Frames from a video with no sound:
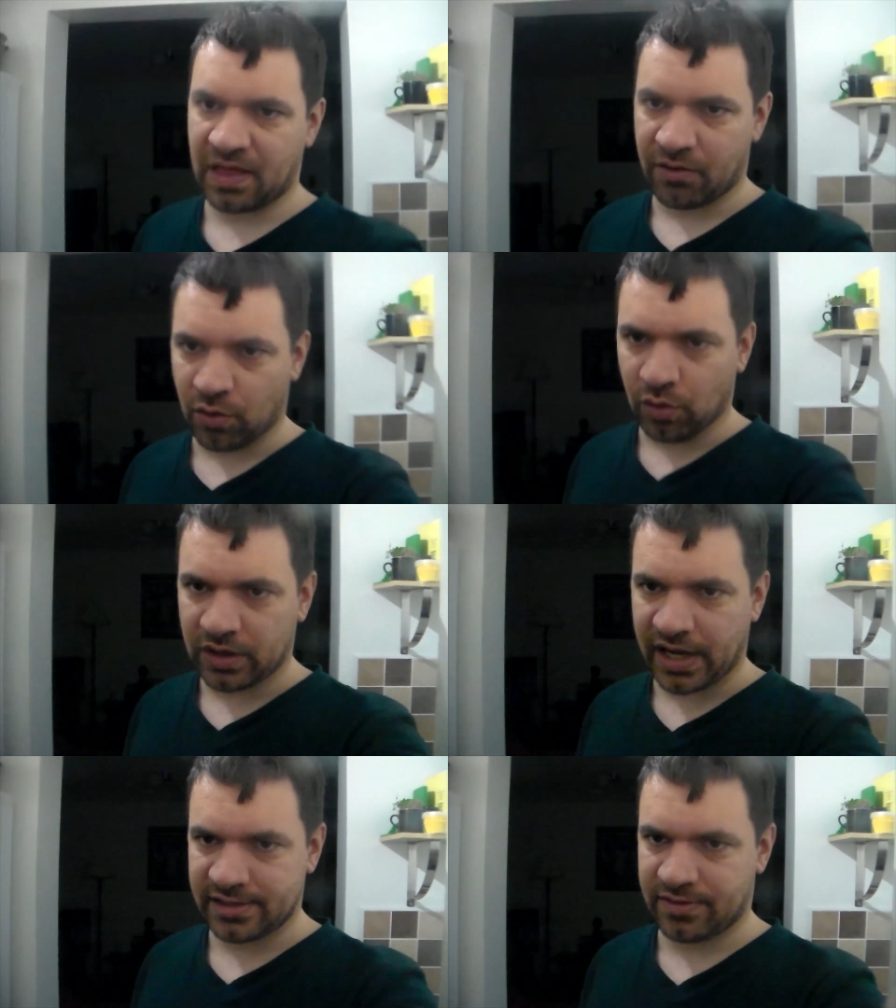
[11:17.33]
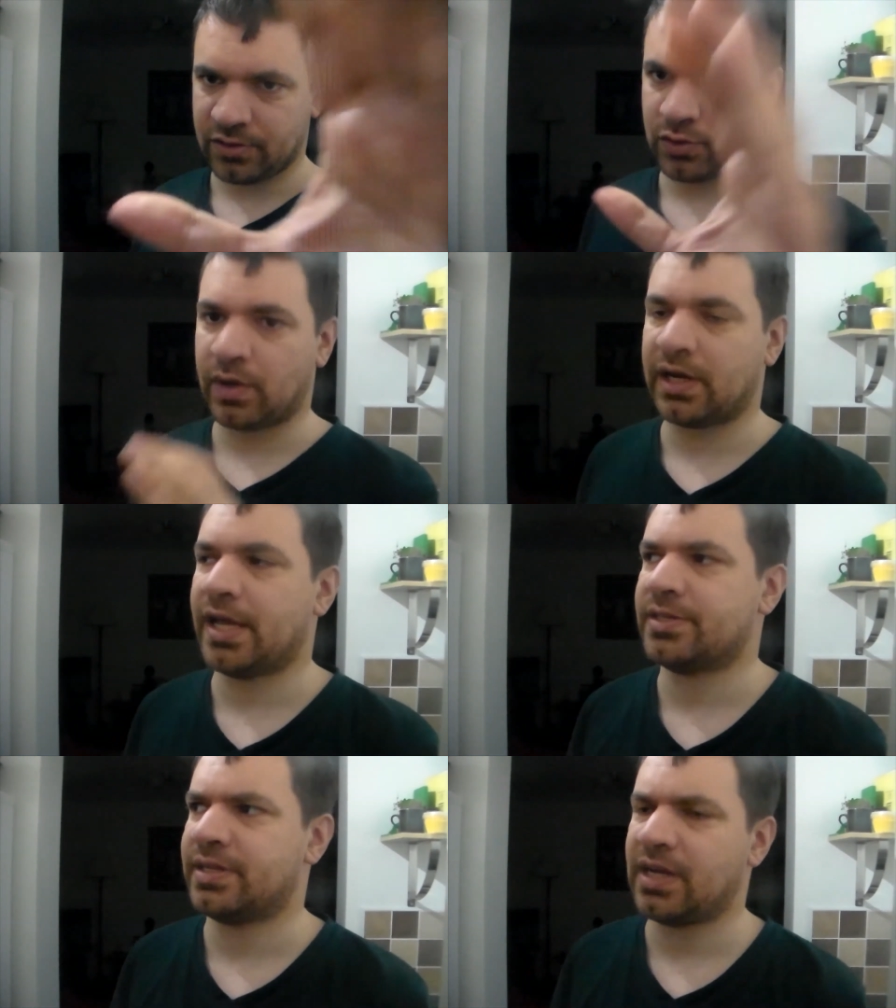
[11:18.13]
there are all kinds of things you can
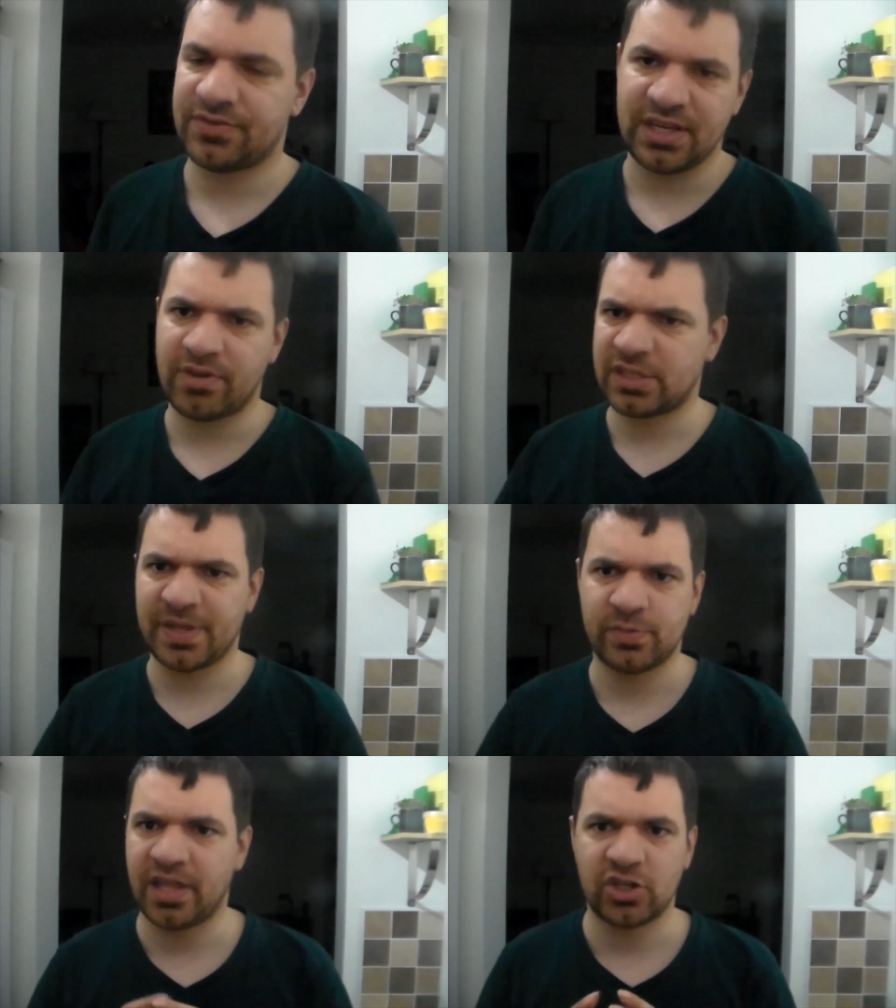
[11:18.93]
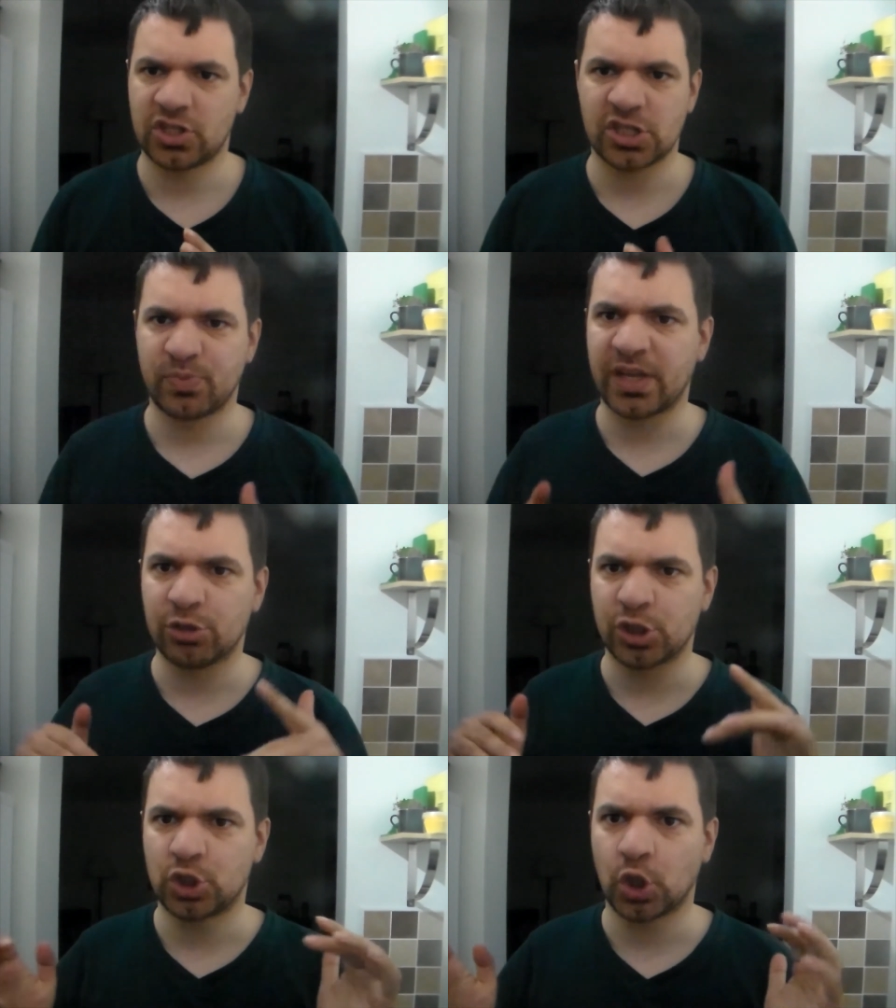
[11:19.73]
glaze it in. I've seen recipes where they just
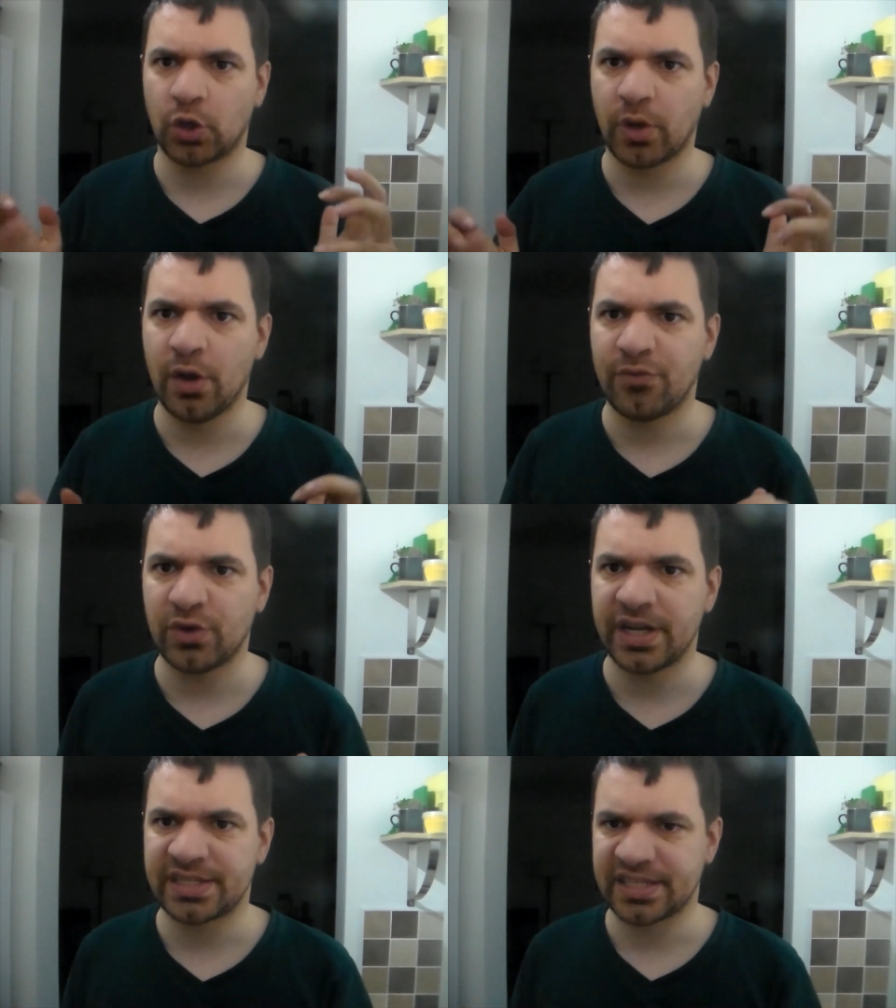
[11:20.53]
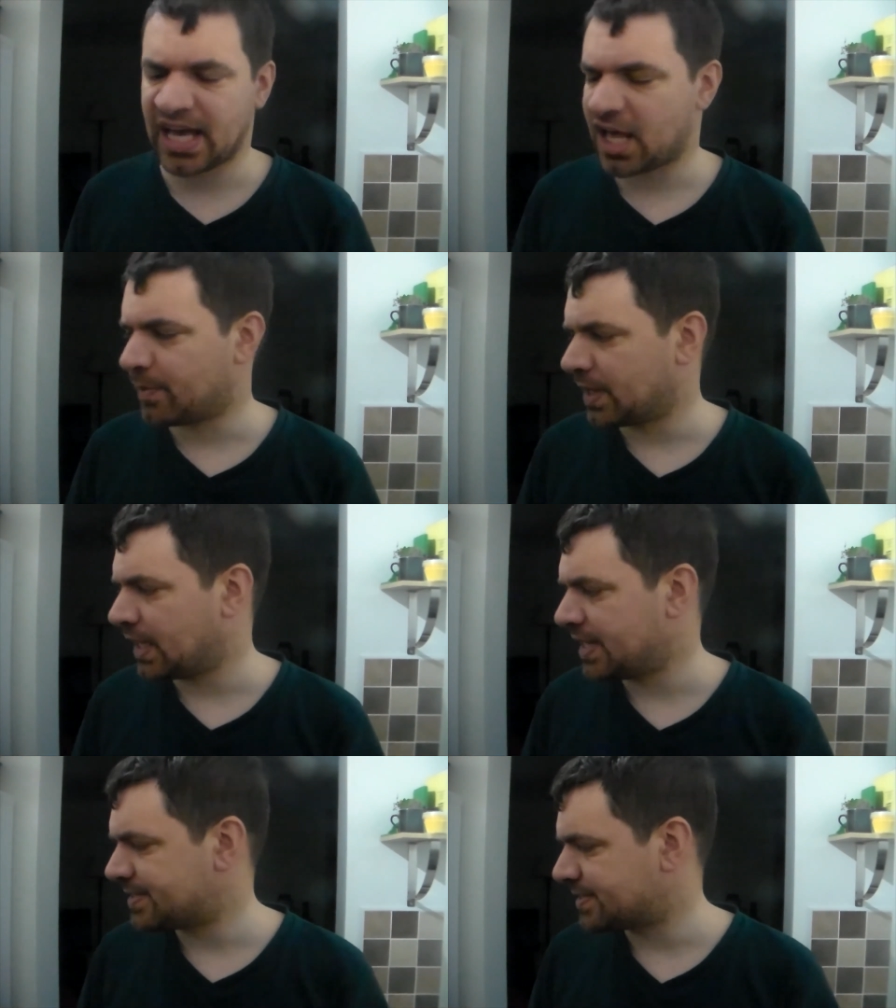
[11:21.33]
sprinkle sugar over it to
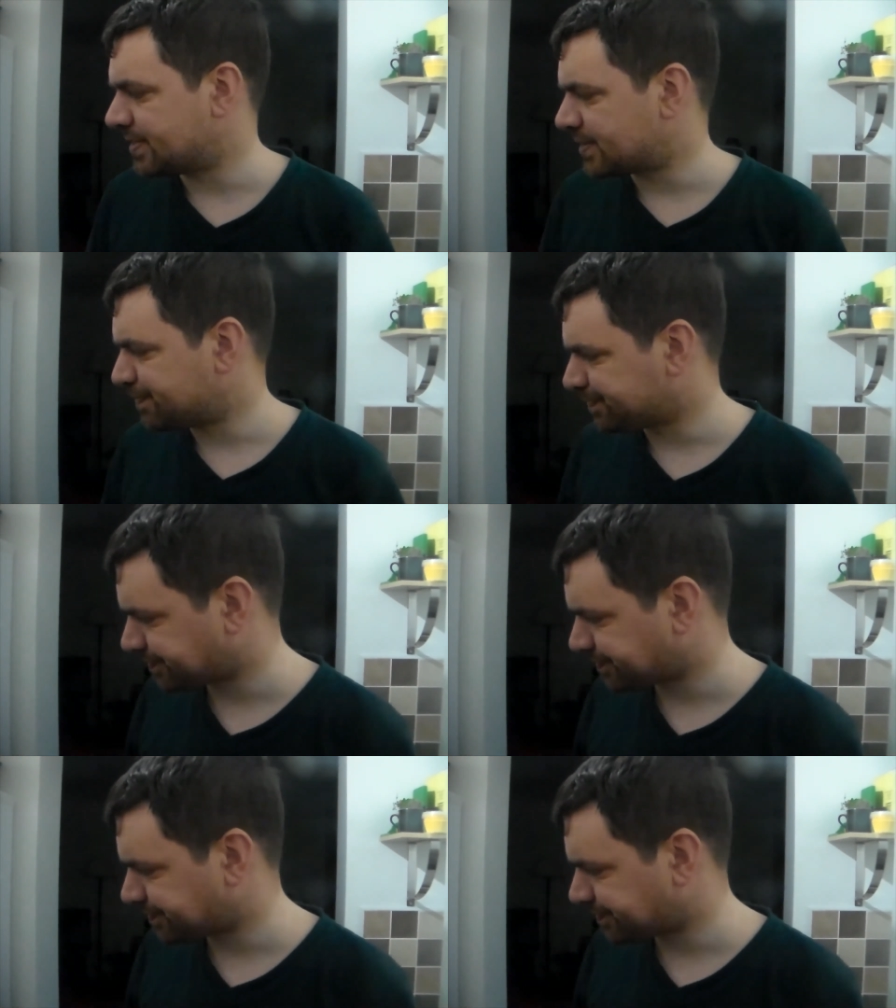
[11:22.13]
caramelize it.